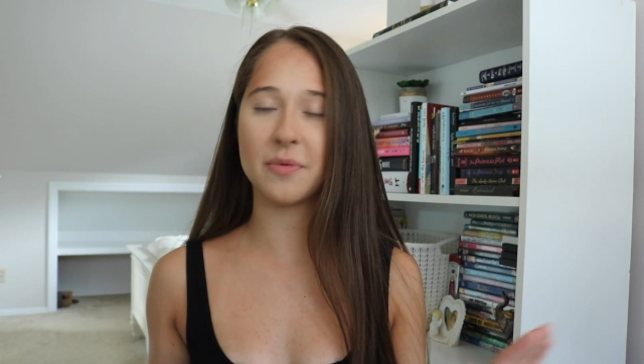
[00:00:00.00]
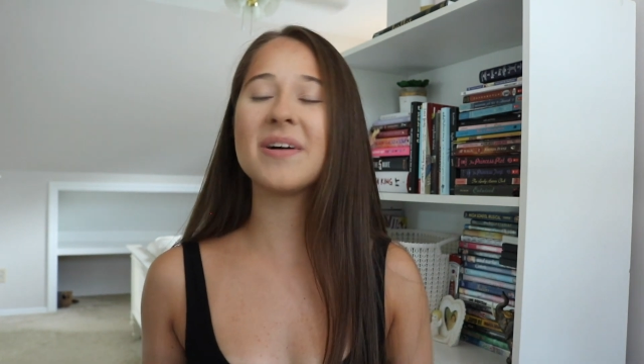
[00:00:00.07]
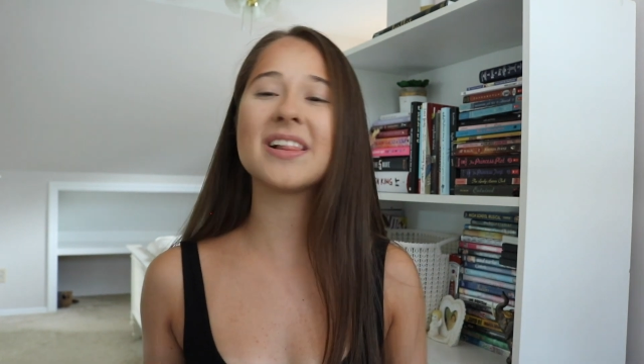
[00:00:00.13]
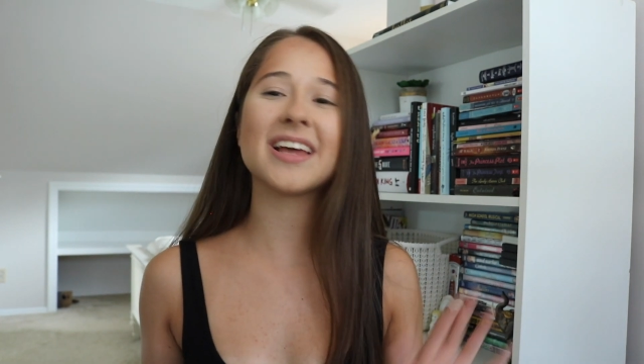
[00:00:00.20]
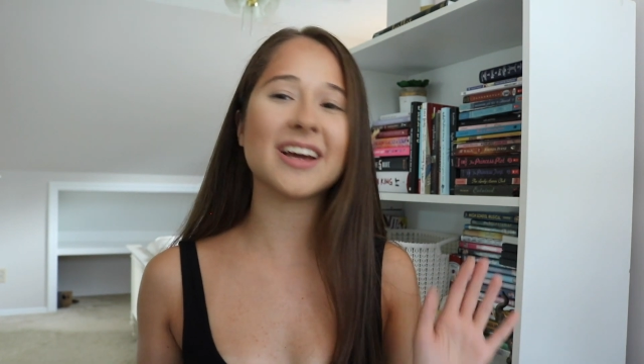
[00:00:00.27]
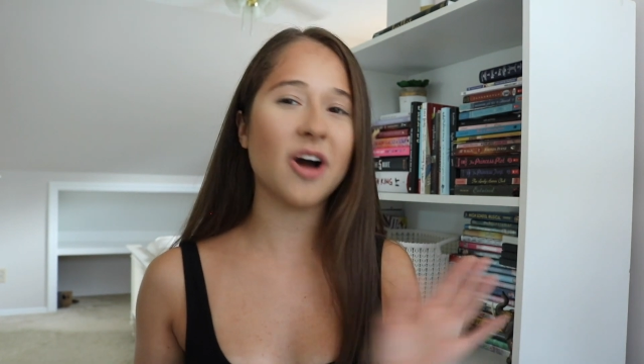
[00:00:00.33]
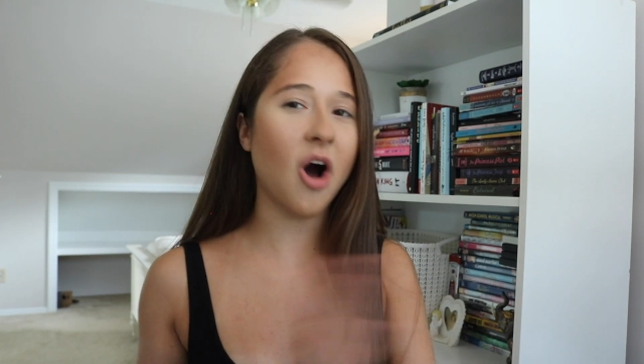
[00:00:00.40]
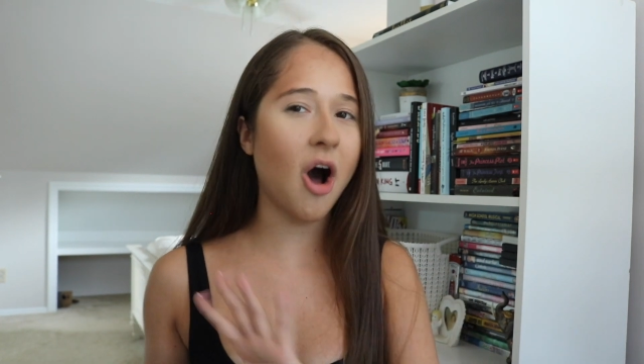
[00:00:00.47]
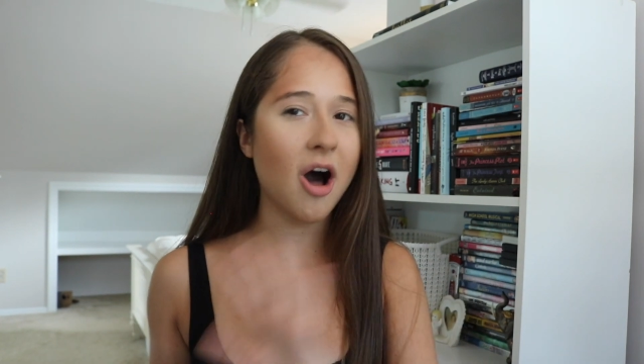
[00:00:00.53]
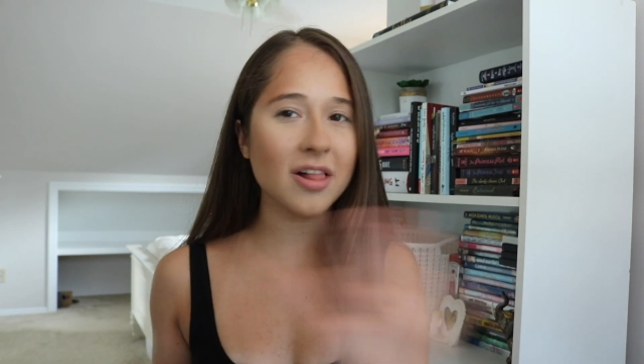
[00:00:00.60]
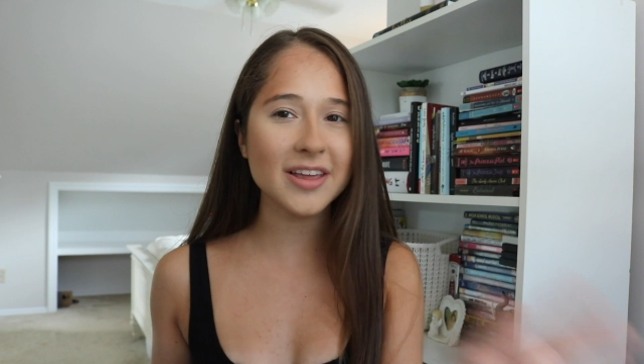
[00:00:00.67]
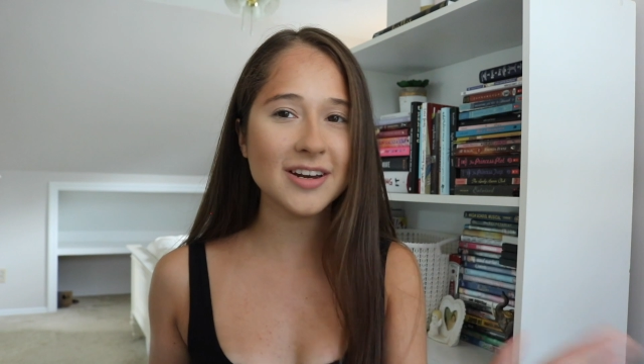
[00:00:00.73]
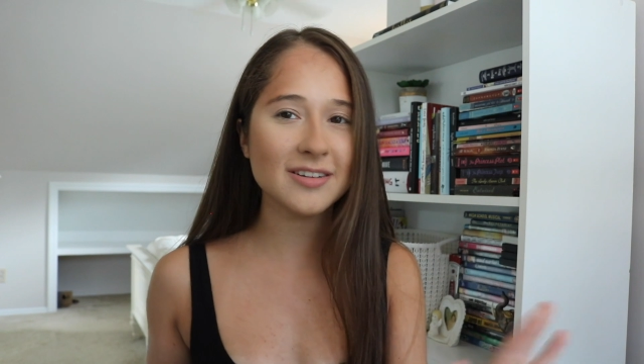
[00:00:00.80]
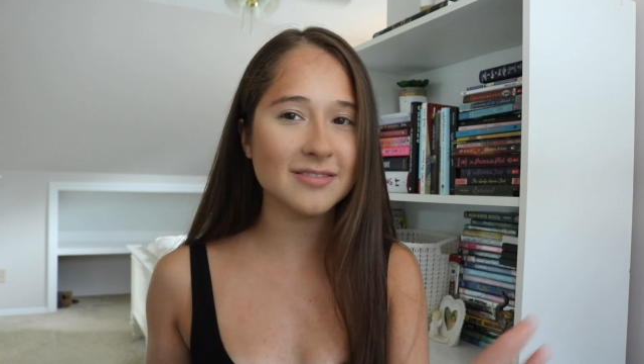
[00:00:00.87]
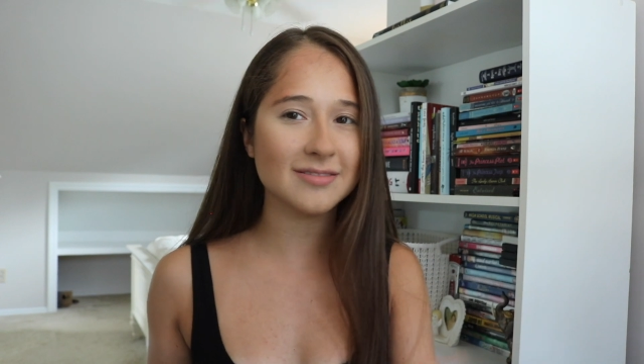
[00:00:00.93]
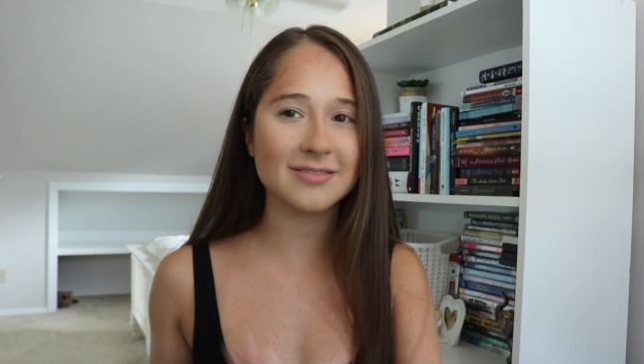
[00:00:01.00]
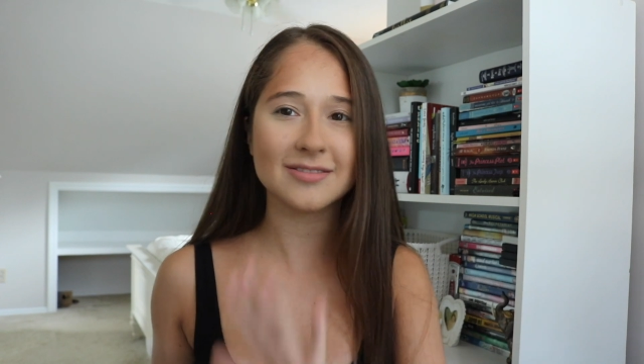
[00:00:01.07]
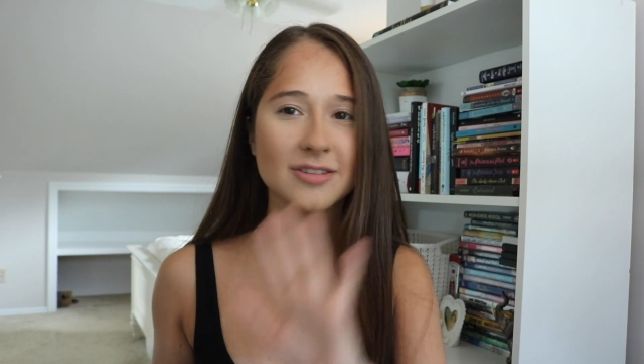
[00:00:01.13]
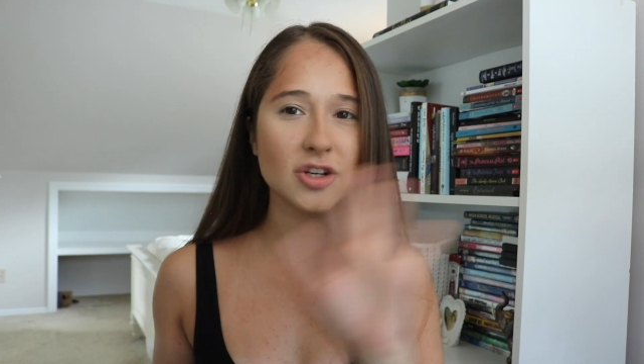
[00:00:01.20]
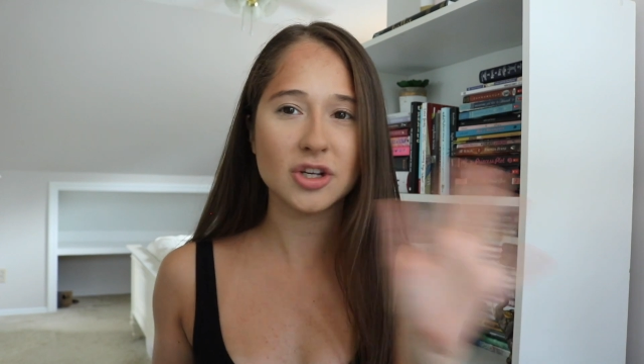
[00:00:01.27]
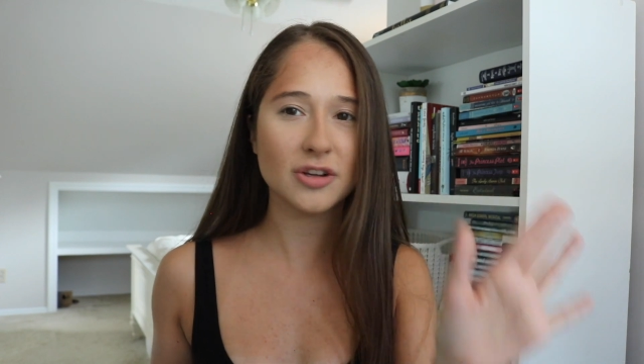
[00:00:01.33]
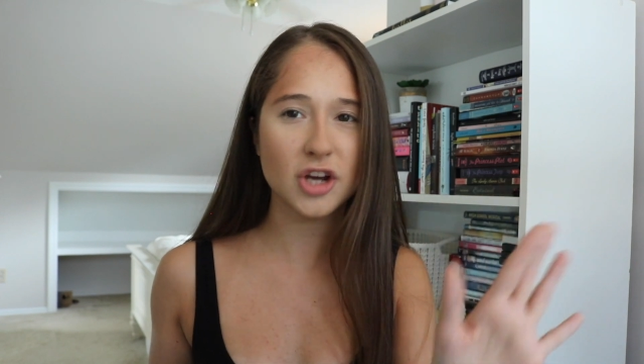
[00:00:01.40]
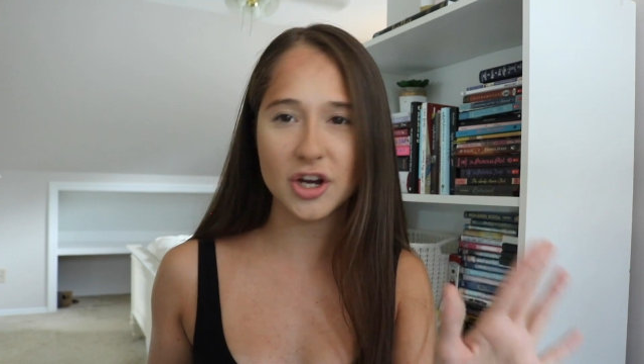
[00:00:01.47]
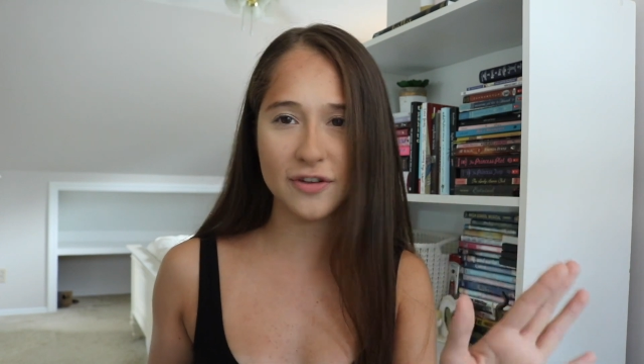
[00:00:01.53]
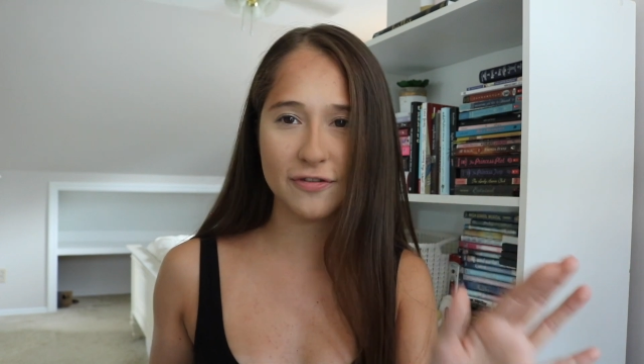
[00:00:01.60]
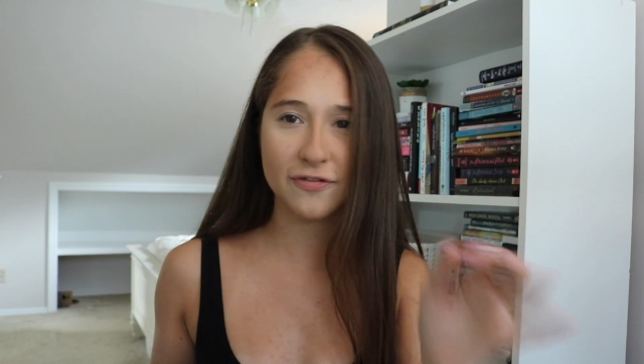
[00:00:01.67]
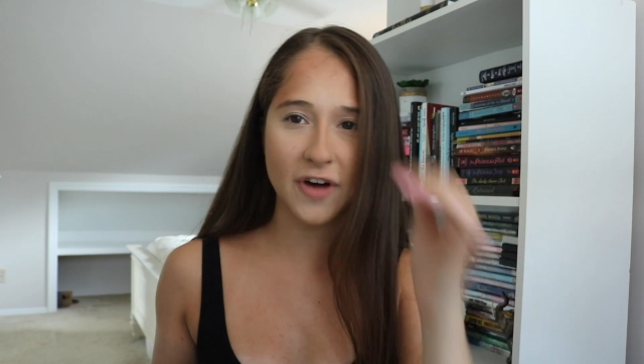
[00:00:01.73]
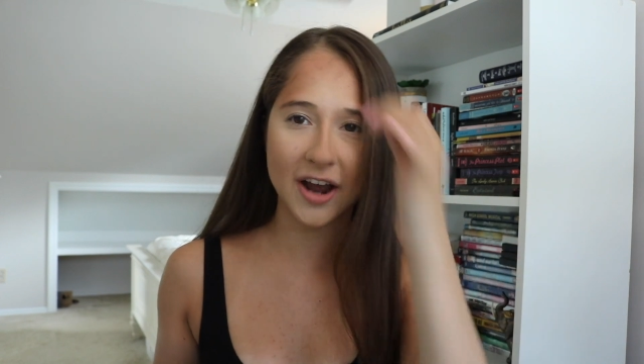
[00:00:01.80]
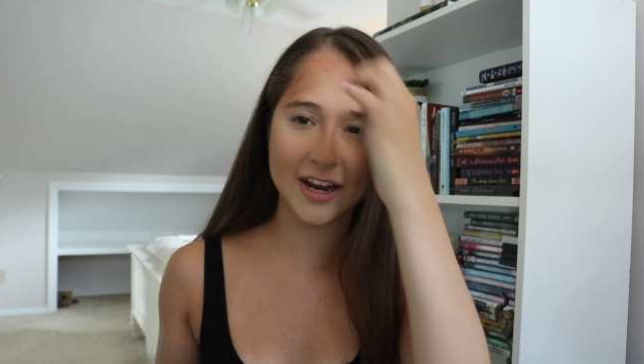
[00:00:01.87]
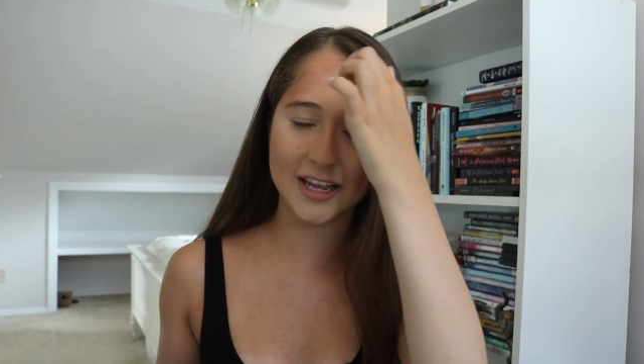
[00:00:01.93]
but like all in good
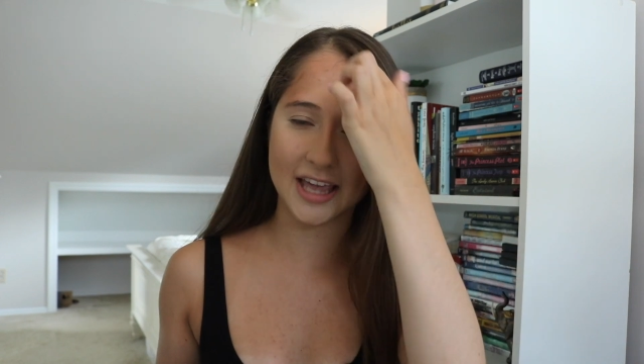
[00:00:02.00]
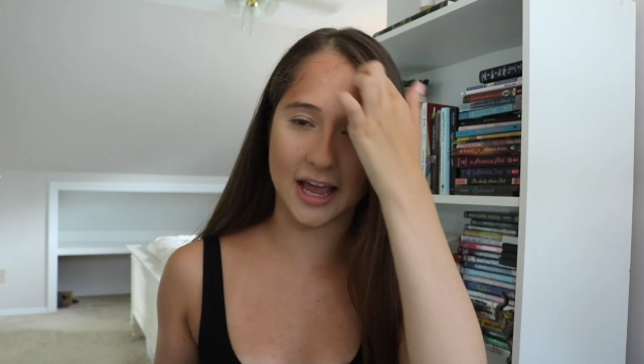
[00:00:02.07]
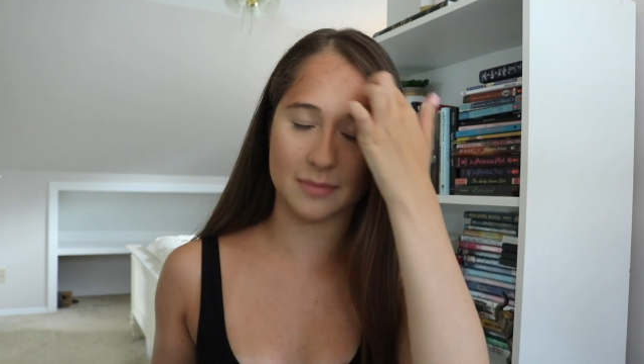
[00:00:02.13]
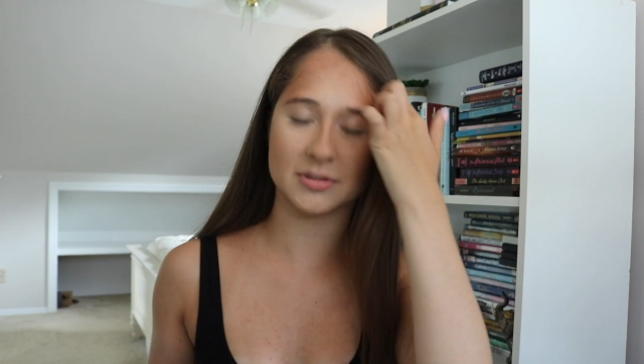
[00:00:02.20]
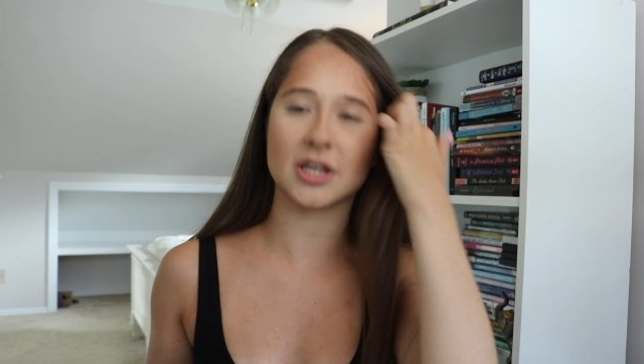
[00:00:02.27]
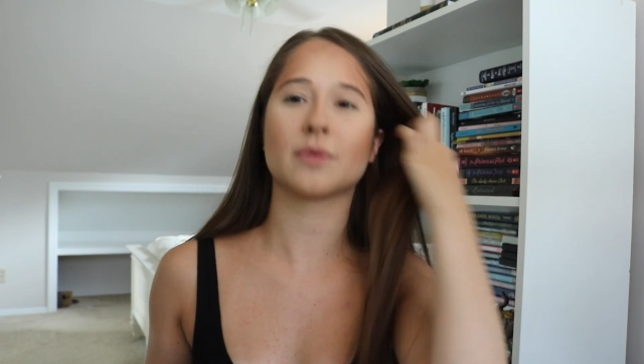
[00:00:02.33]
fun and games.